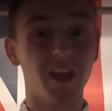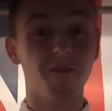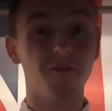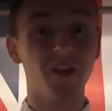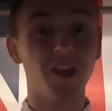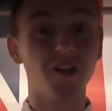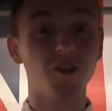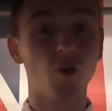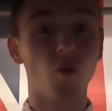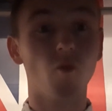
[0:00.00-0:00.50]
if
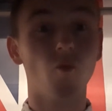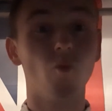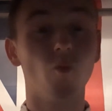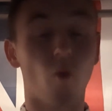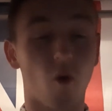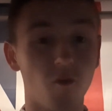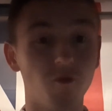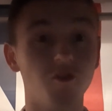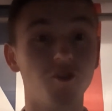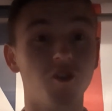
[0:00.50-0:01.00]
they don't
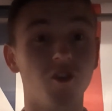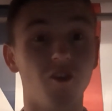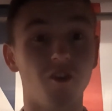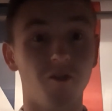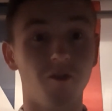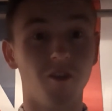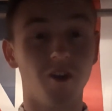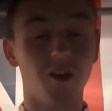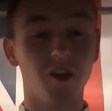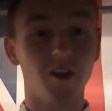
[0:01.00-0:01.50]
want to do.
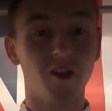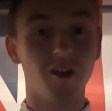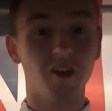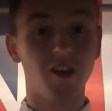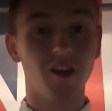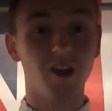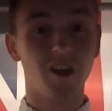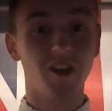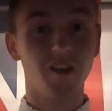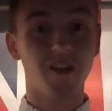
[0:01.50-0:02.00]

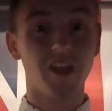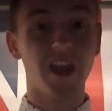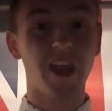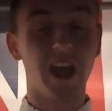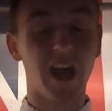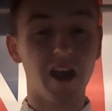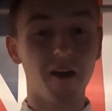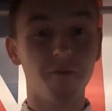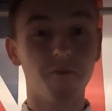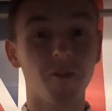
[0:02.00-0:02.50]
They
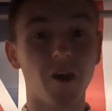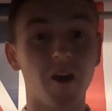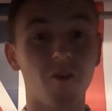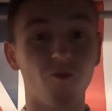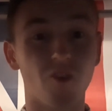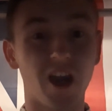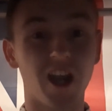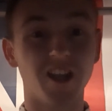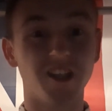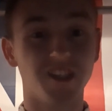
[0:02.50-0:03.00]
have that
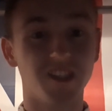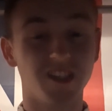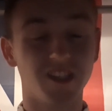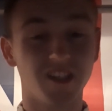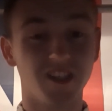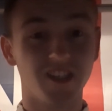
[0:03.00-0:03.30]
right.